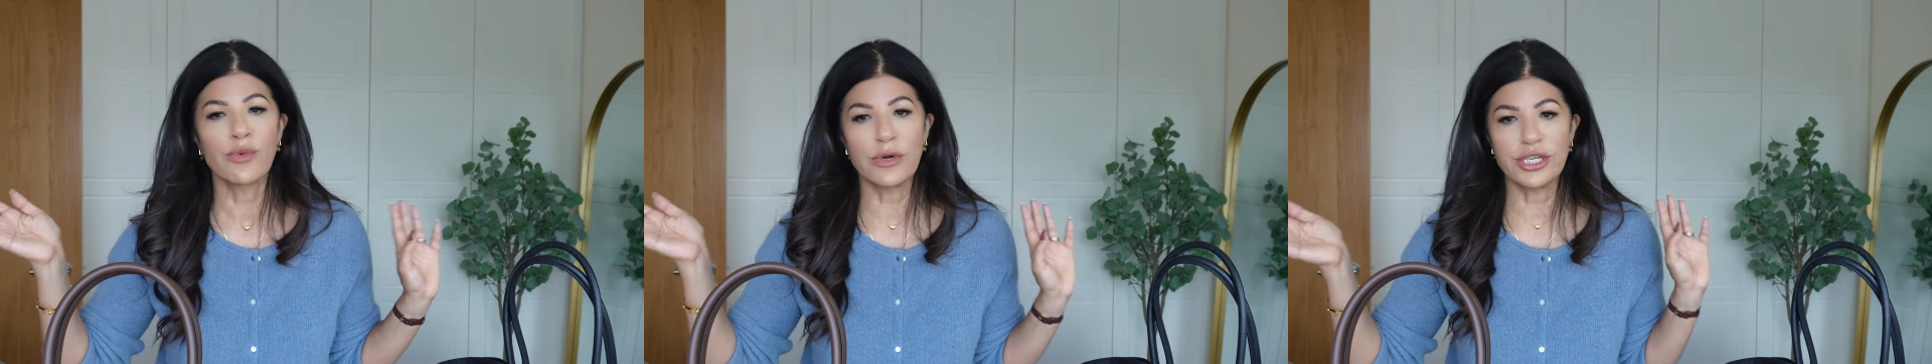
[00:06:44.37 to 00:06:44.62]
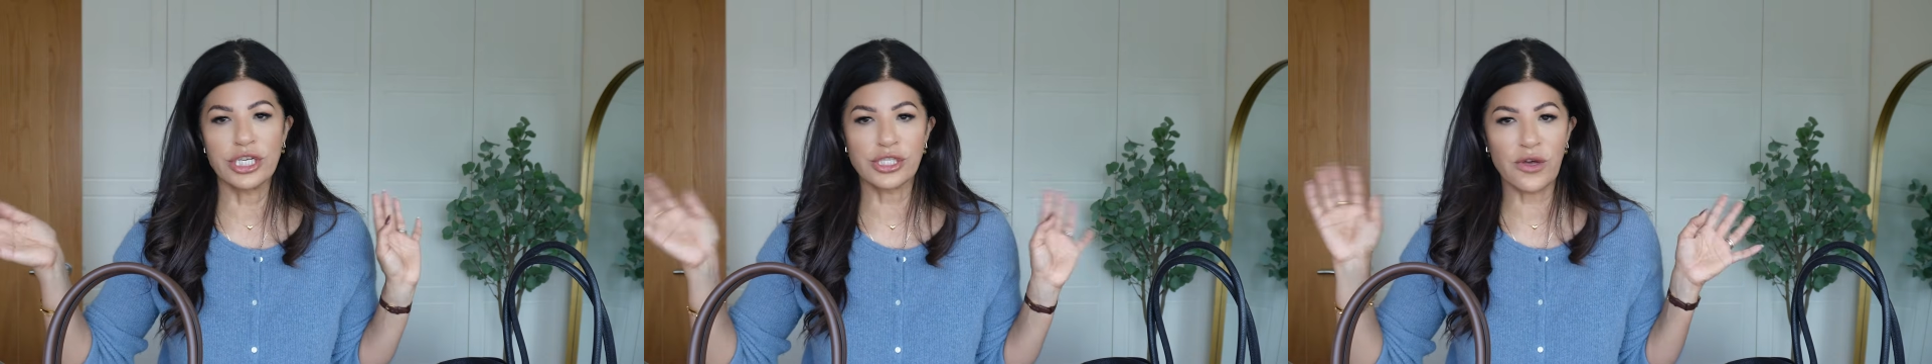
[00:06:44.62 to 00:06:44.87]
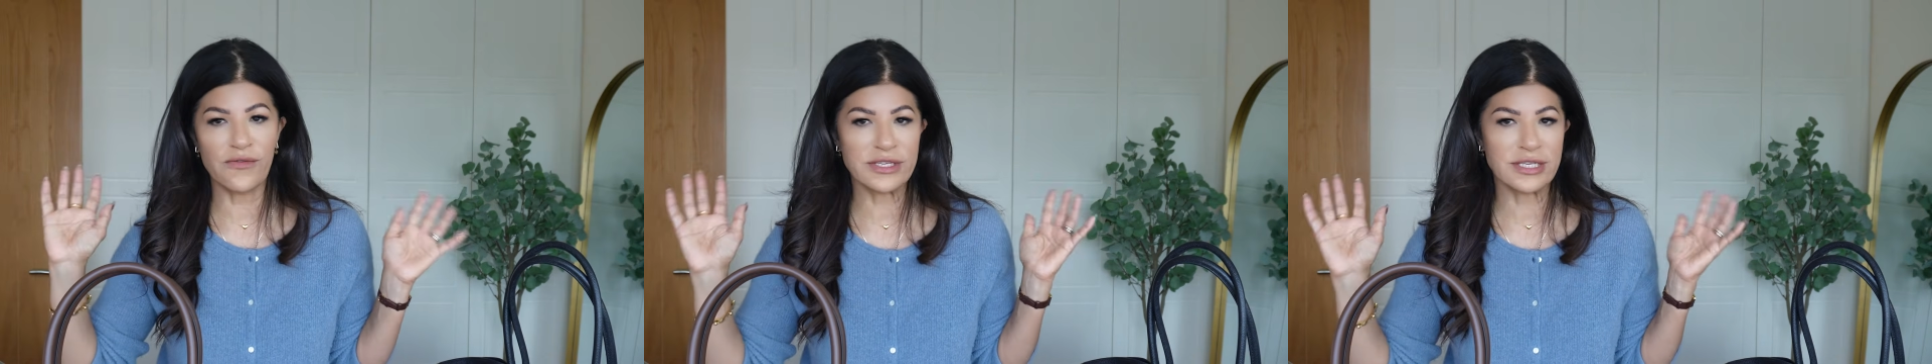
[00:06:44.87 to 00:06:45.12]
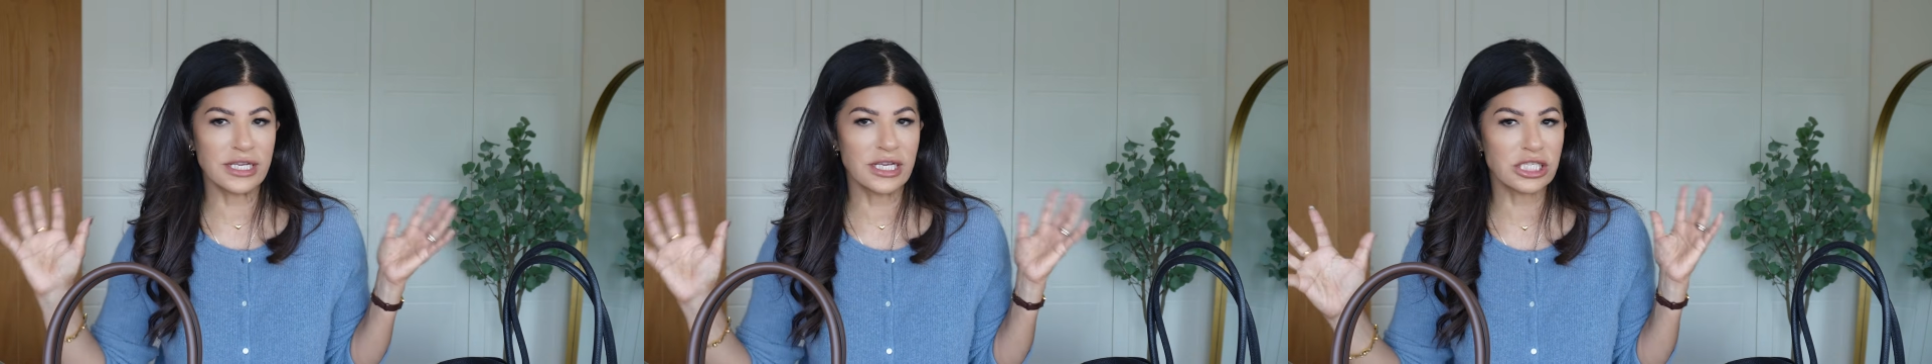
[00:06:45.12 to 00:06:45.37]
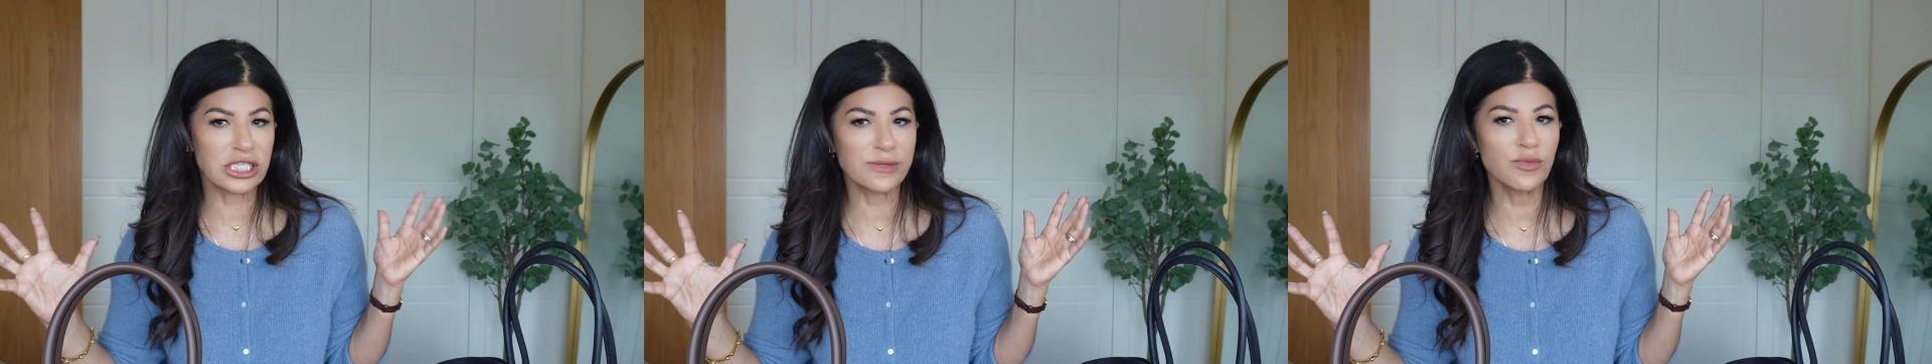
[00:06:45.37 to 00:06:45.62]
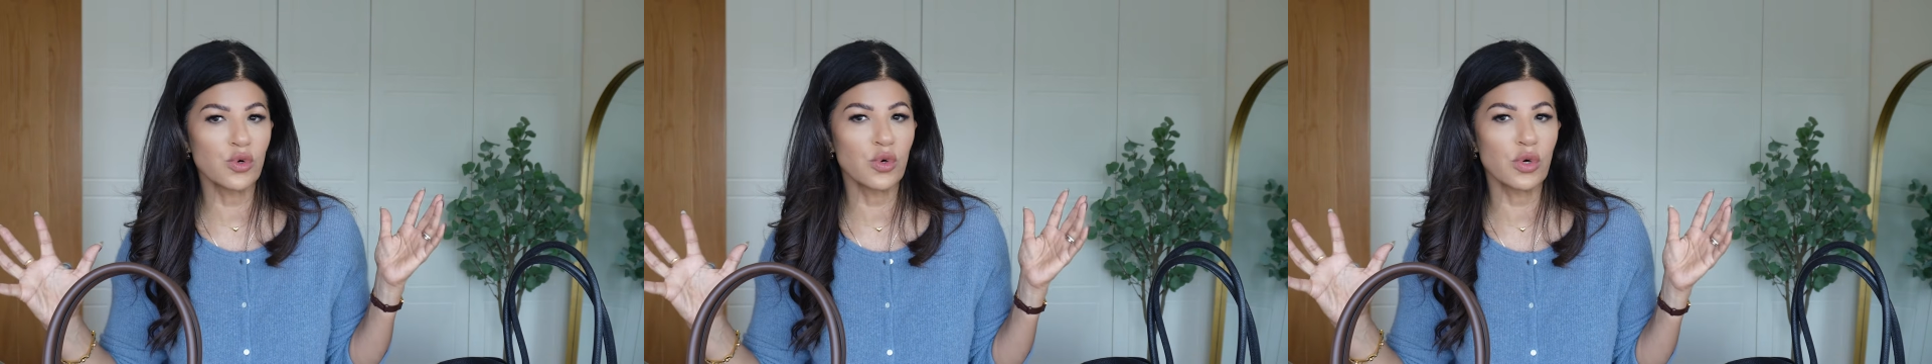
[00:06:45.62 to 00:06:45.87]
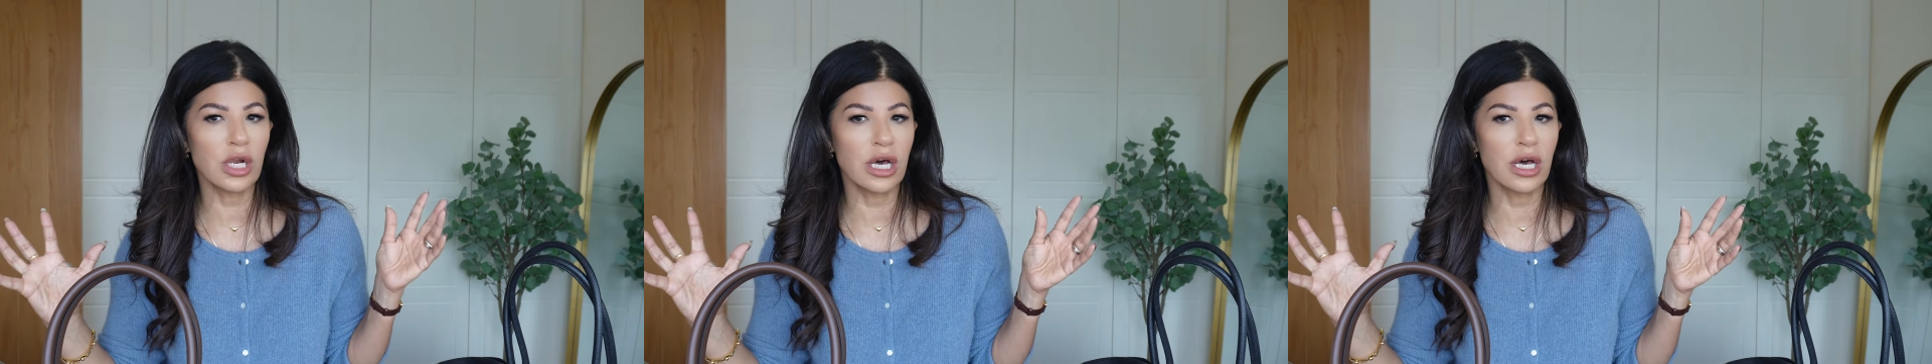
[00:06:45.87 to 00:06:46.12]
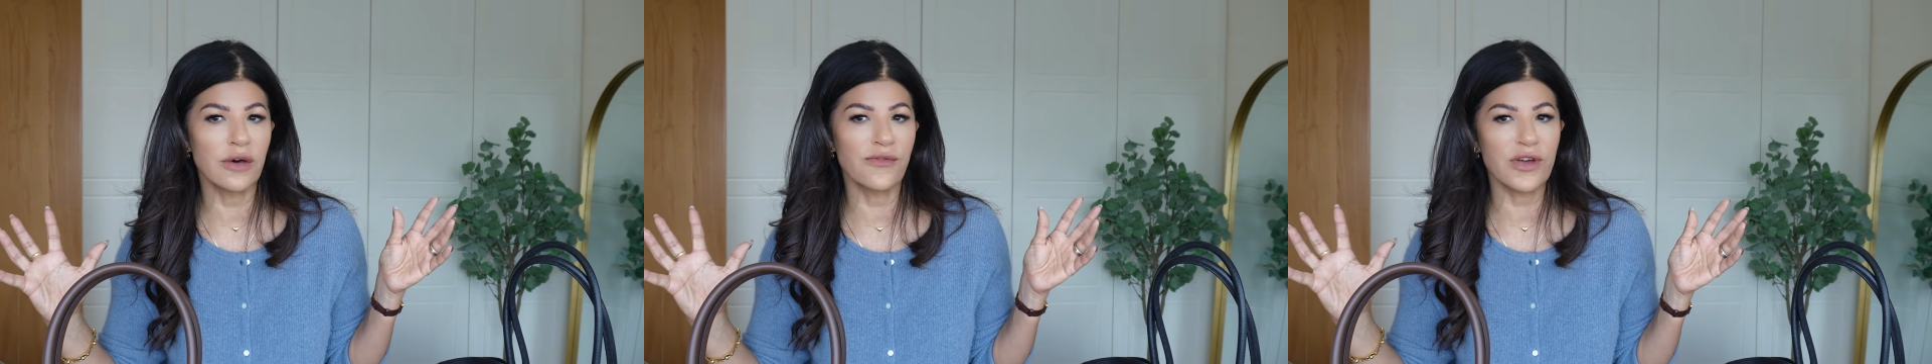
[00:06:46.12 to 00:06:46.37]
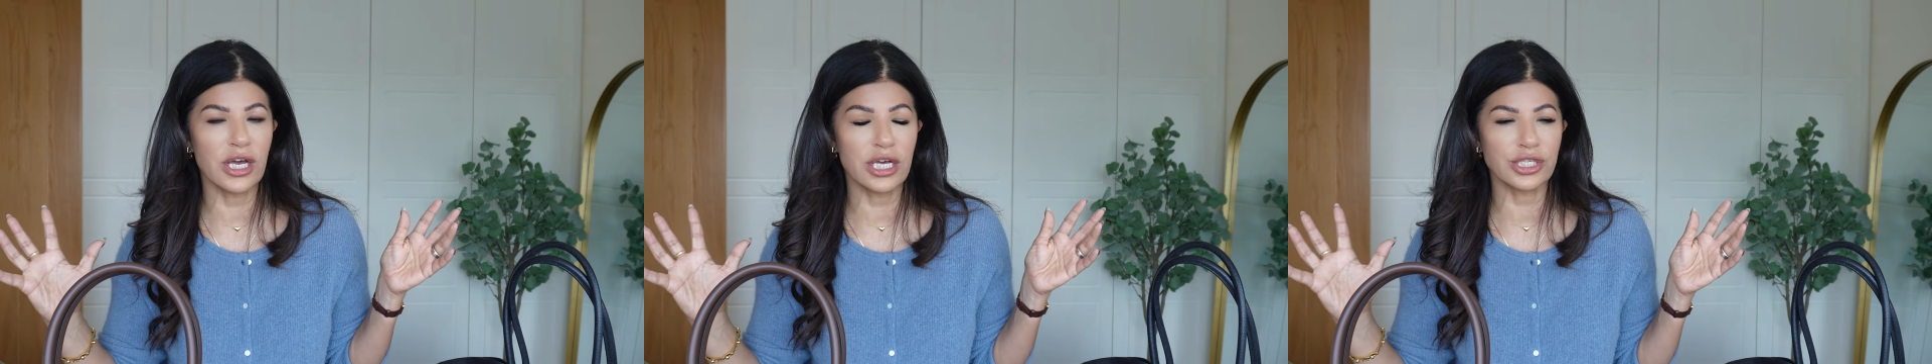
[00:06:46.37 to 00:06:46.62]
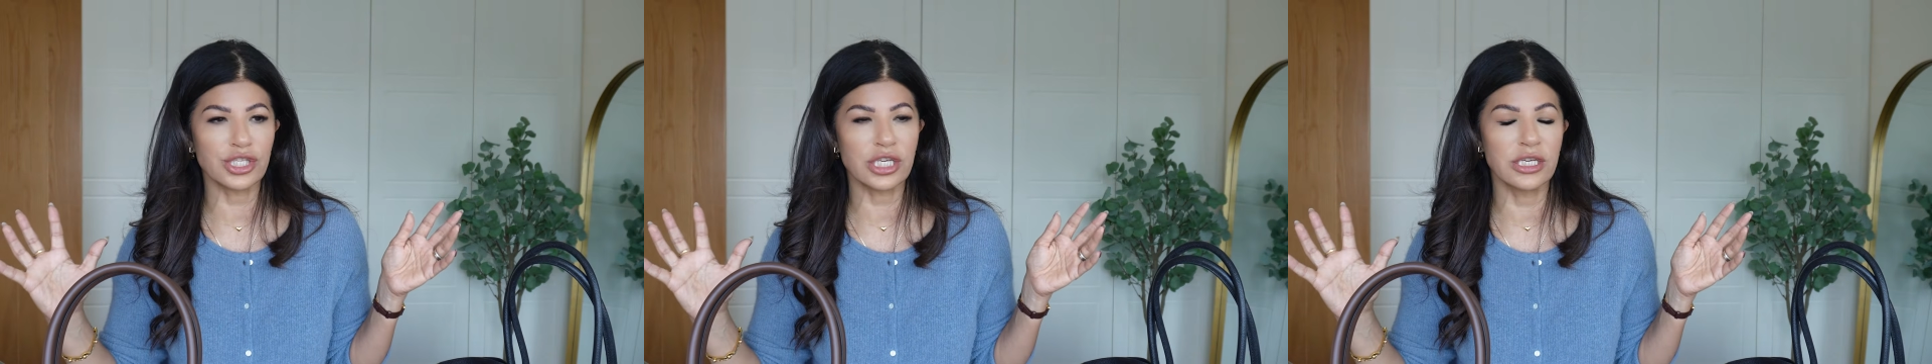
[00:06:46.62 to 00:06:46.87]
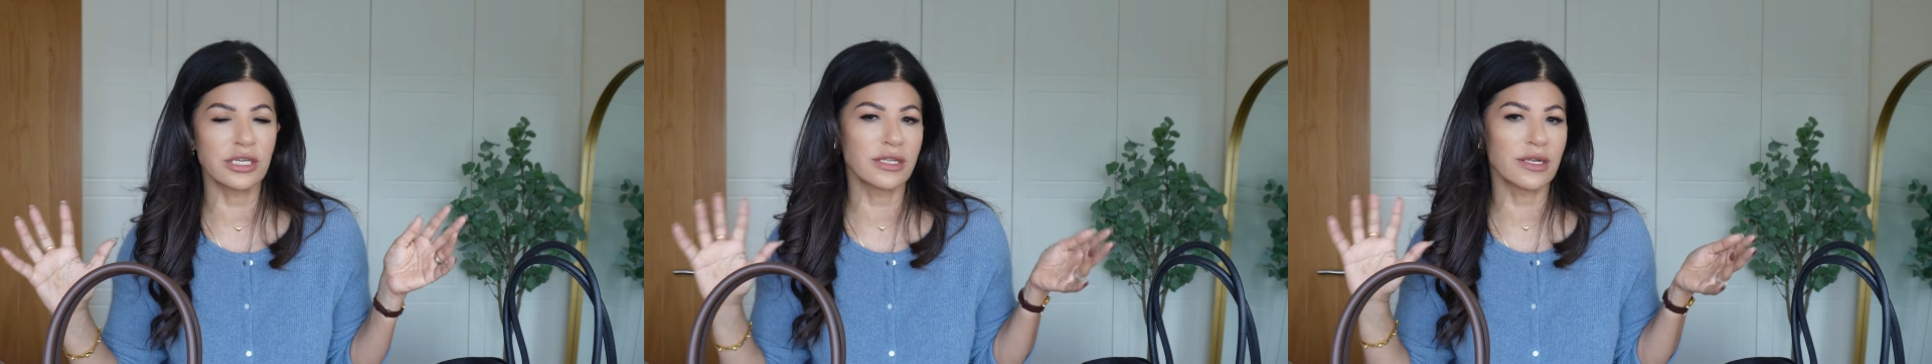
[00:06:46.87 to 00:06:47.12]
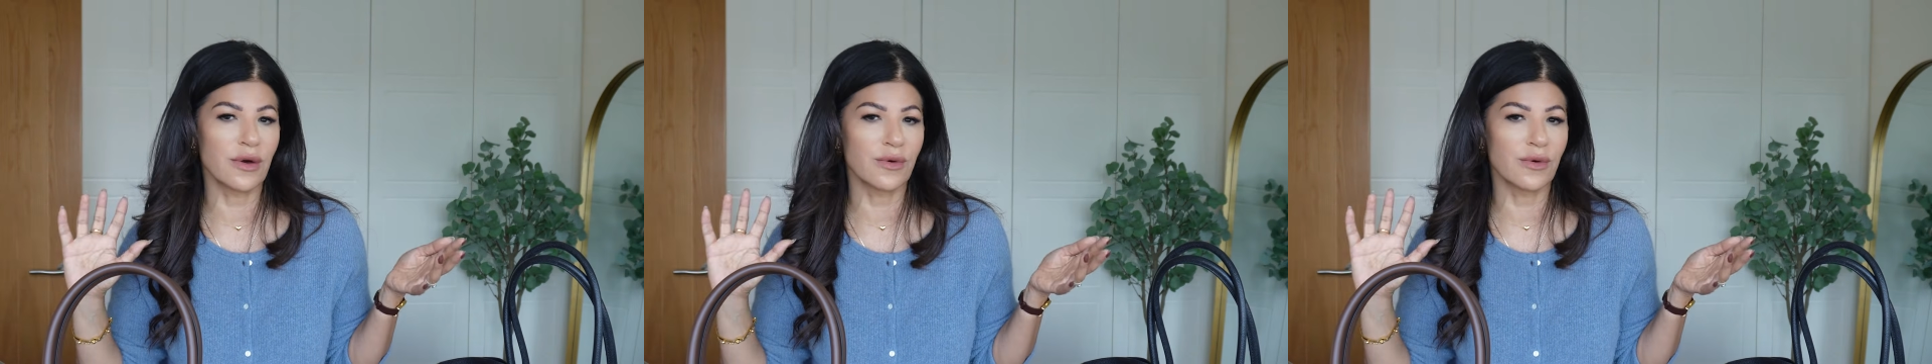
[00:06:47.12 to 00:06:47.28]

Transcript: which is obviously a smaller version,